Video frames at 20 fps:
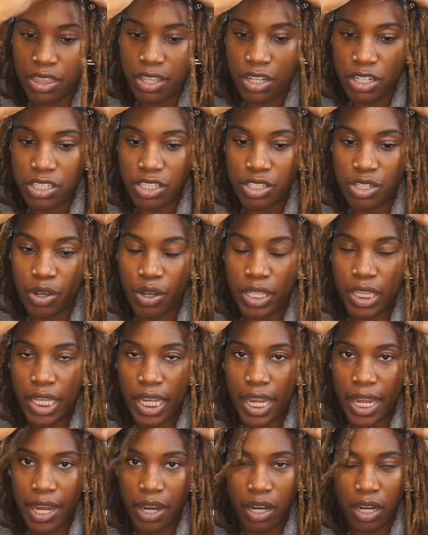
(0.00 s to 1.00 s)
there's no other
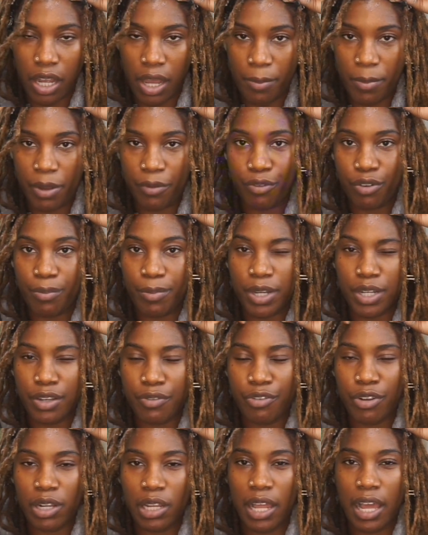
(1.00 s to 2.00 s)
hair coming from a
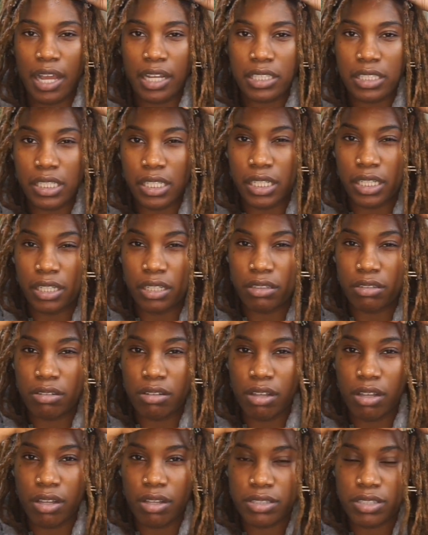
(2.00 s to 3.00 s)
different lock to
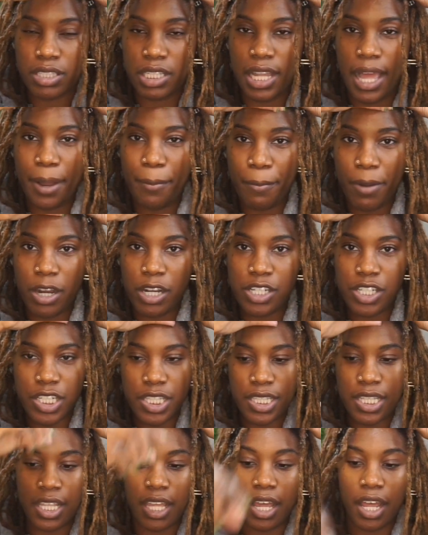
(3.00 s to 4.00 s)
like merge
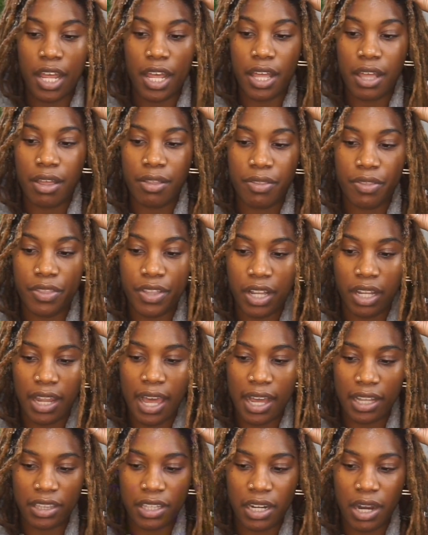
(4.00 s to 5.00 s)
into the
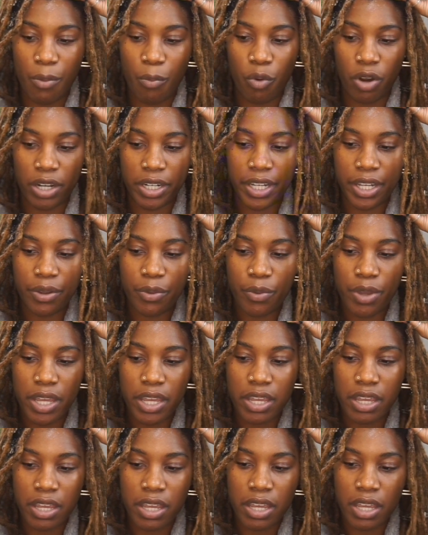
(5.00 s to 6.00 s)
lock that I'm working
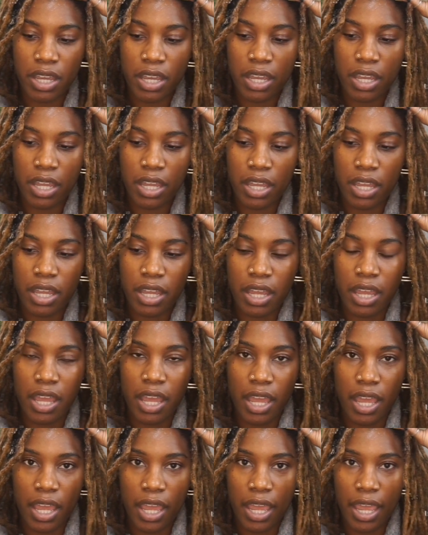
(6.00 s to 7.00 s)
with.
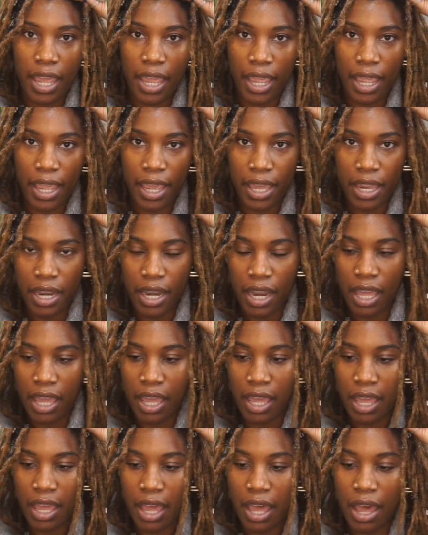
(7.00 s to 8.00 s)
And
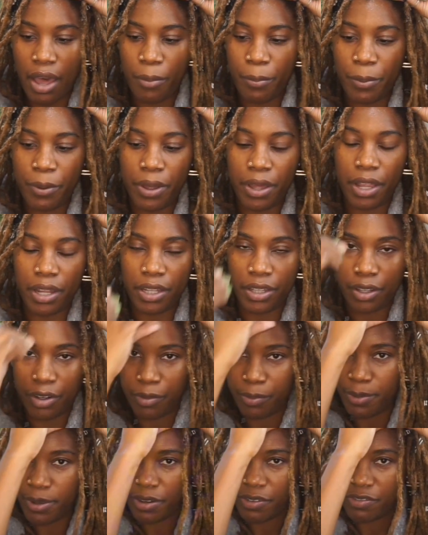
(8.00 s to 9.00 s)
I'll put a
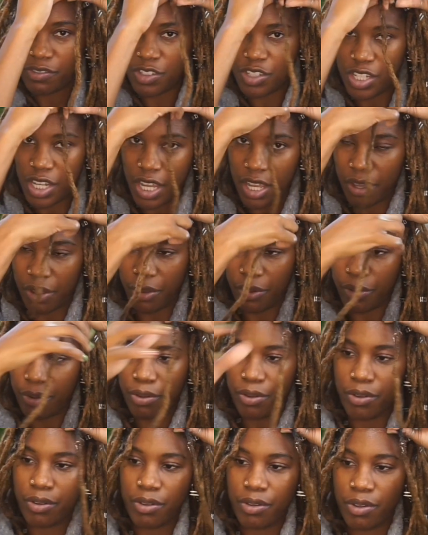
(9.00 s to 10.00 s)
little bit of gel,
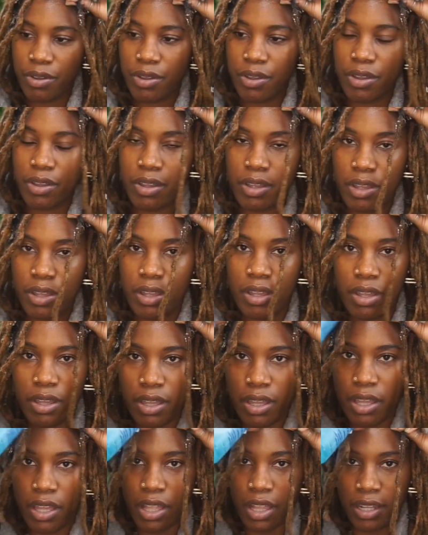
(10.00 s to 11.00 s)

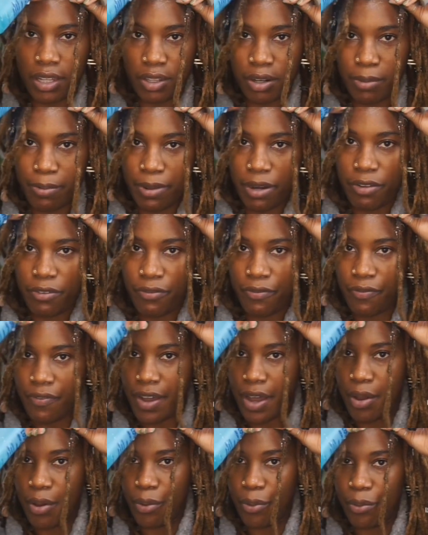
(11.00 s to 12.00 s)
a little bit of
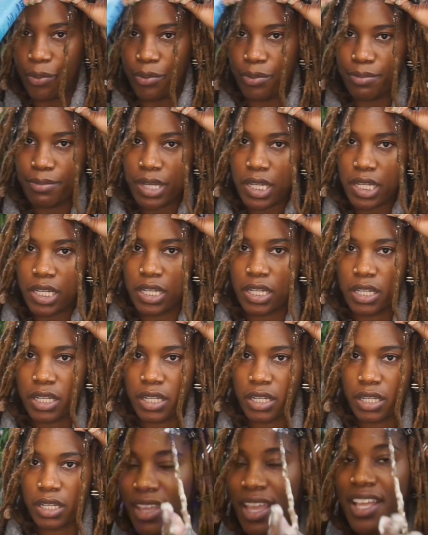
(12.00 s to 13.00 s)
foam,
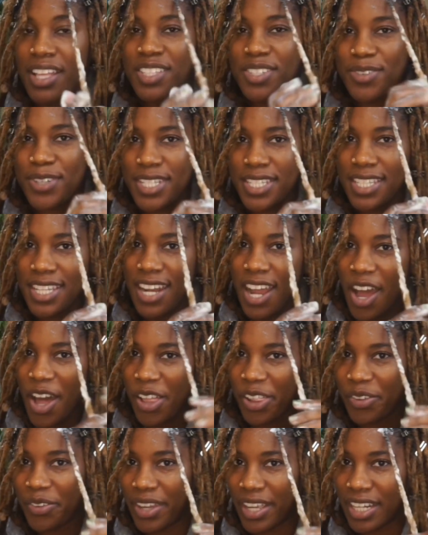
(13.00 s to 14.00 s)
twist it
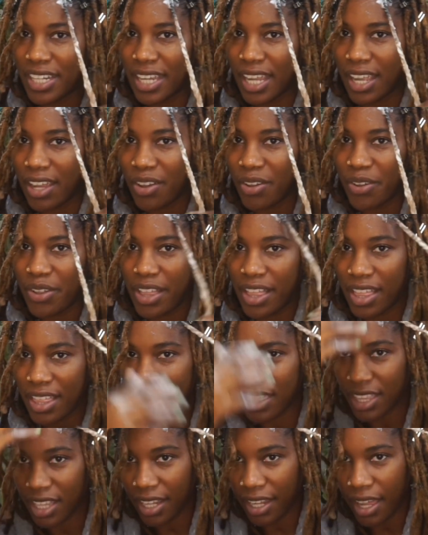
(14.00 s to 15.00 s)
all the way down
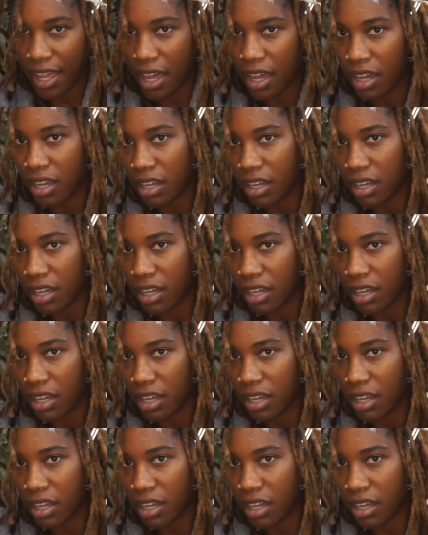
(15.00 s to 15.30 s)
the lock.